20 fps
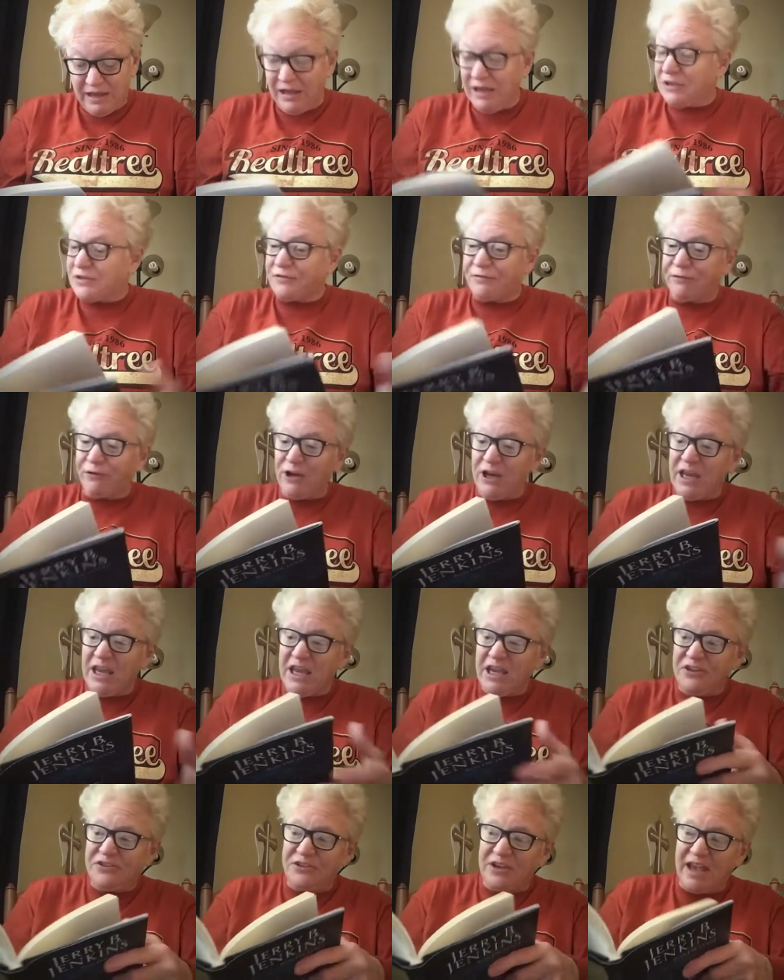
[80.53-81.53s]
It's
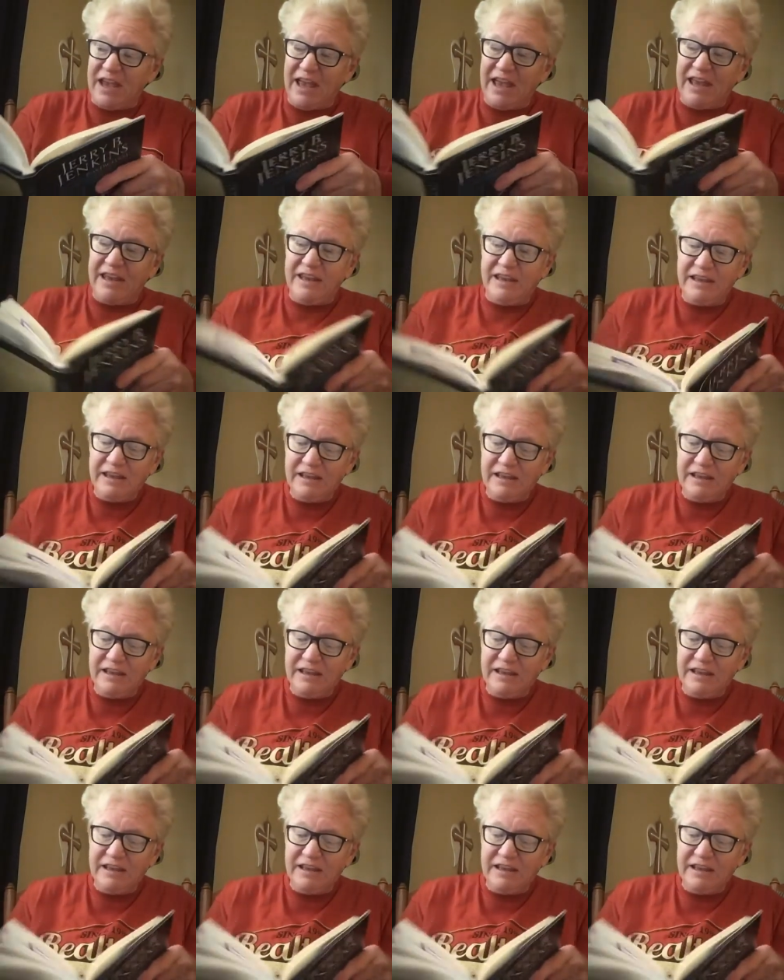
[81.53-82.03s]
free, he said.